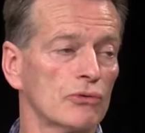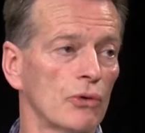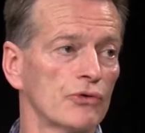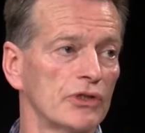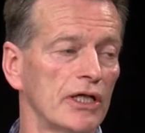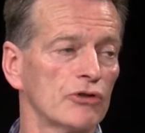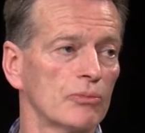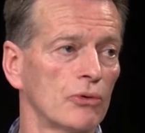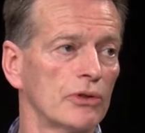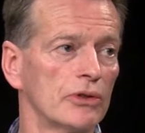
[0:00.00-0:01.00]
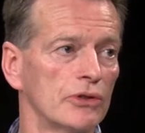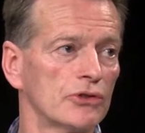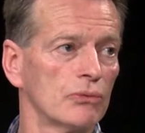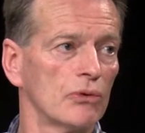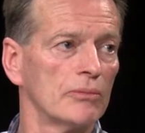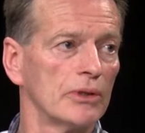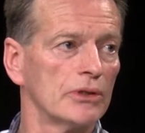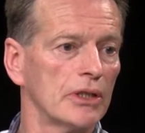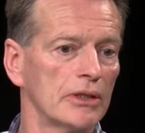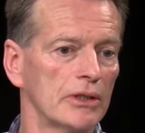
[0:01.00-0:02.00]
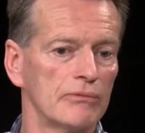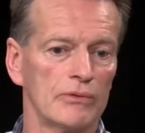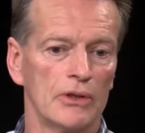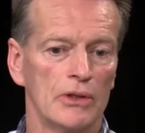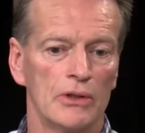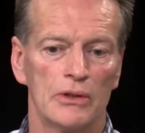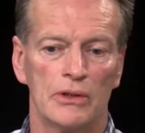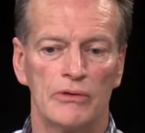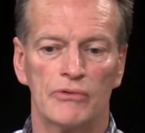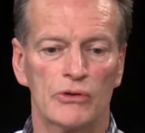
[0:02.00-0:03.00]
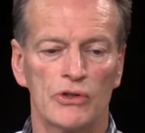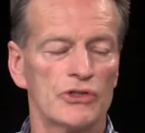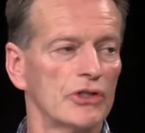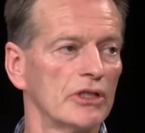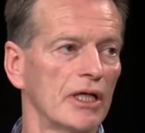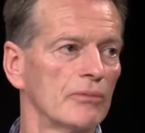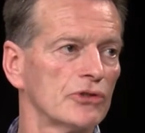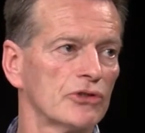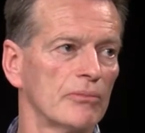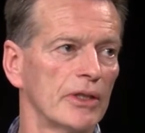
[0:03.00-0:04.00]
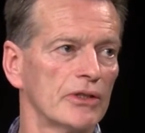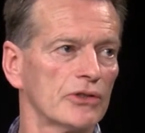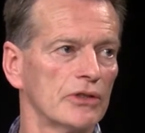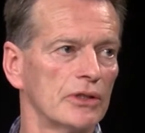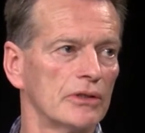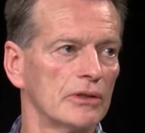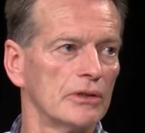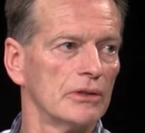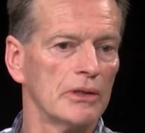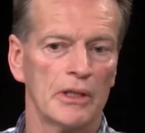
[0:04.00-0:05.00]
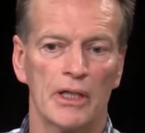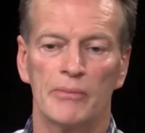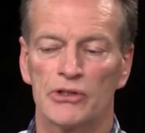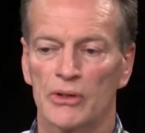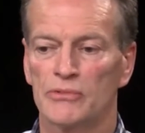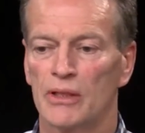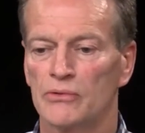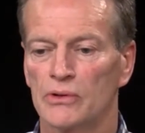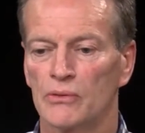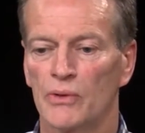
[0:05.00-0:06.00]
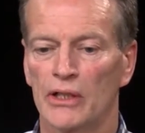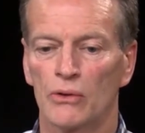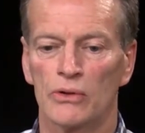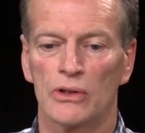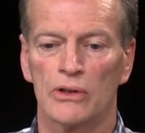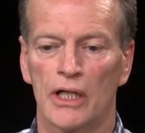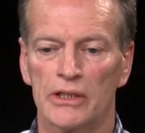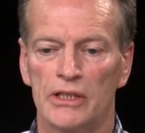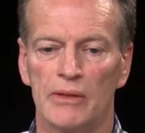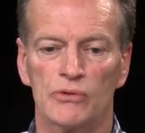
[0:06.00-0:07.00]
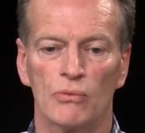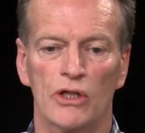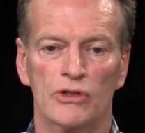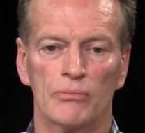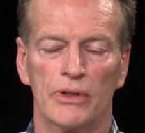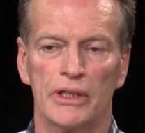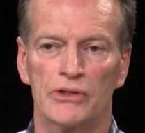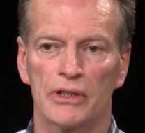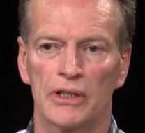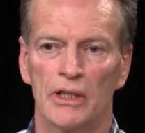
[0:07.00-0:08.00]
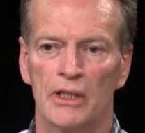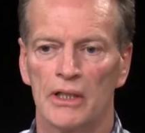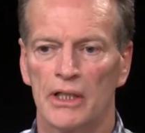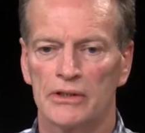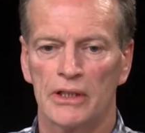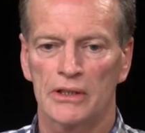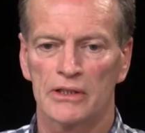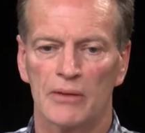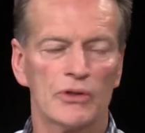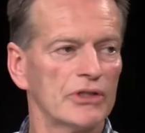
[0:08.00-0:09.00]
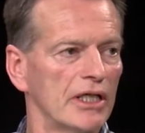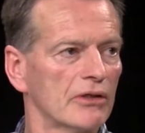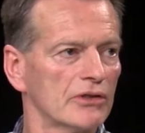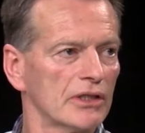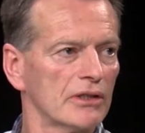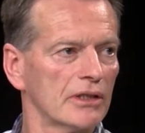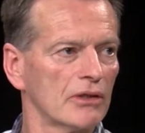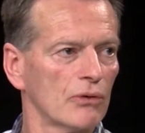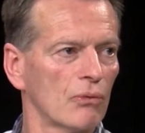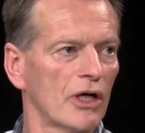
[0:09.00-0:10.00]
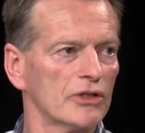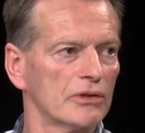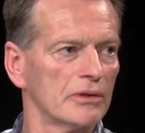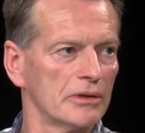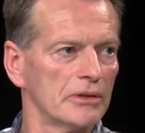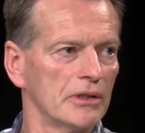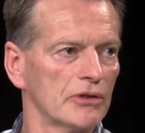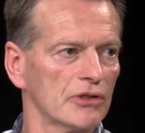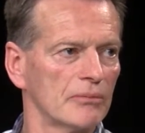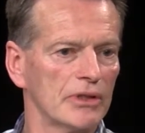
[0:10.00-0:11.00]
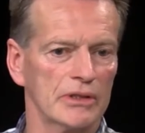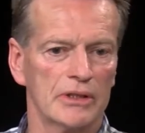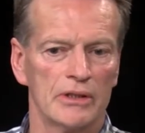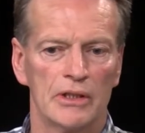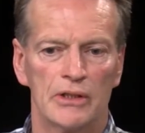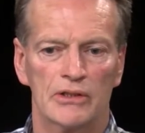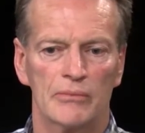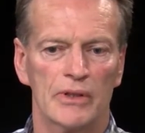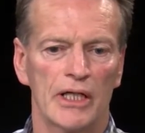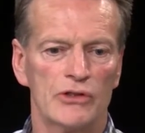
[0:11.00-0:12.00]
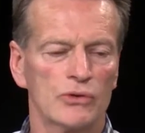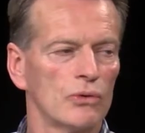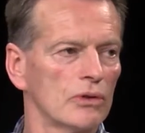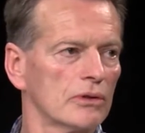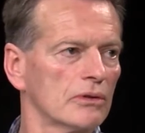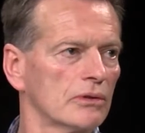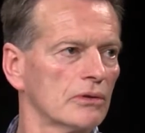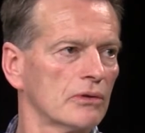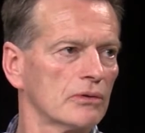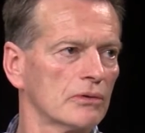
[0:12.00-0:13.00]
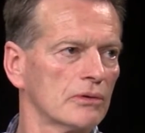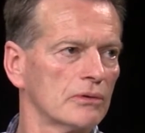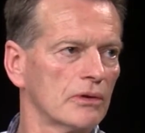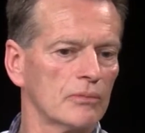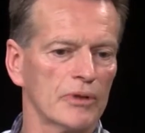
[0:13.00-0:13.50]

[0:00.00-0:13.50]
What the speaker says: growths in our sport, is the women. They've increased their numbers tremendously. And I mean, sometimes when I go to the hockey games and watch the players, I take a double take, because I go to watch, some of the high school or